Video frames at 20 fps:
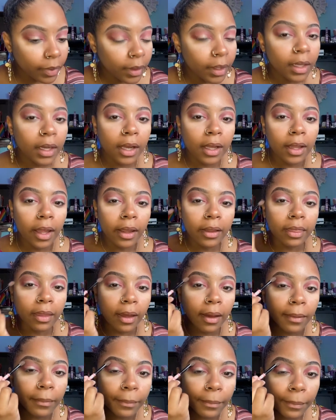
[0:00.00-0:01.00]
I like that.
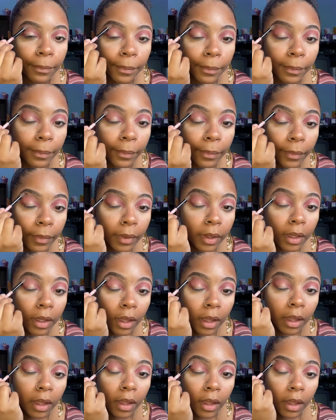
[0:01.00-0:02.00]

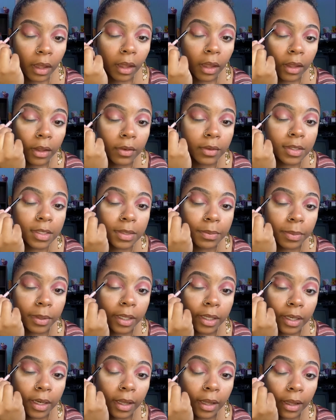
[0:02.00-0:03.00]
You just
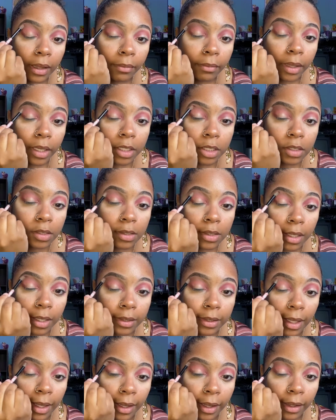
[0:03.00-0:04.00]
blend that. Make sure that
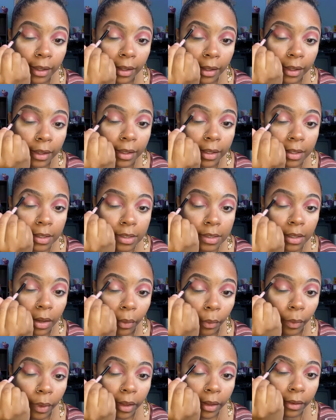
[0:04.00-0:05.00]
thing is
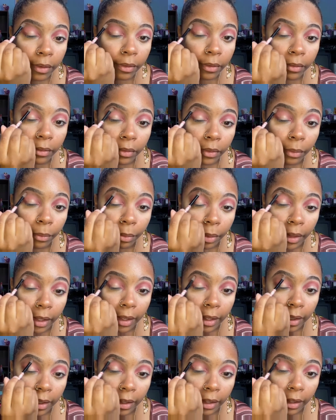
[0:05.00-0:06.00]
well
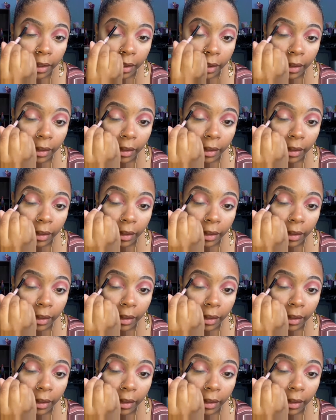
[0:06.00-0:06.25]
blended.